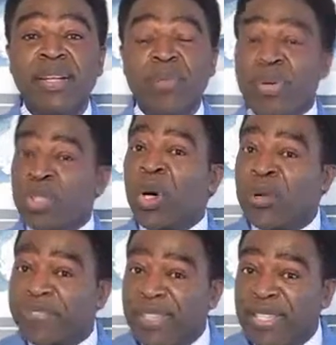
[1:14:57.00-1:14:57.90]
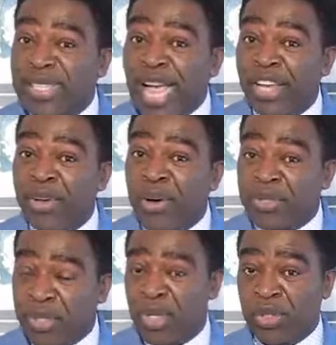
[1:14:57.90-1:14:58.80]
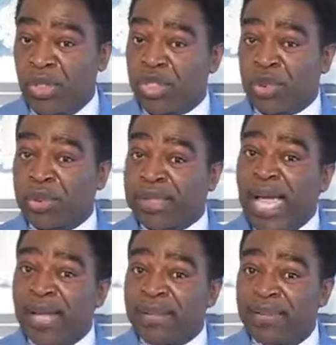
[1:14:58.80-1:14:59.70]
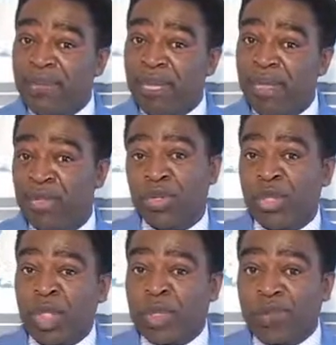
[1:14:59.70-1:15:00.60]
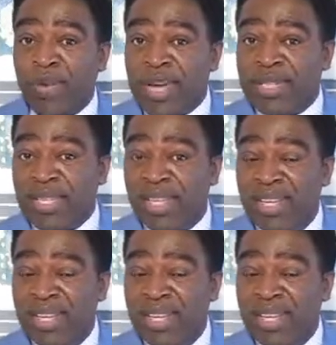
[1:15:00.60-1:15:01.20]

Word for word: because all things are yours. Don't choose death. Don't choose poverty.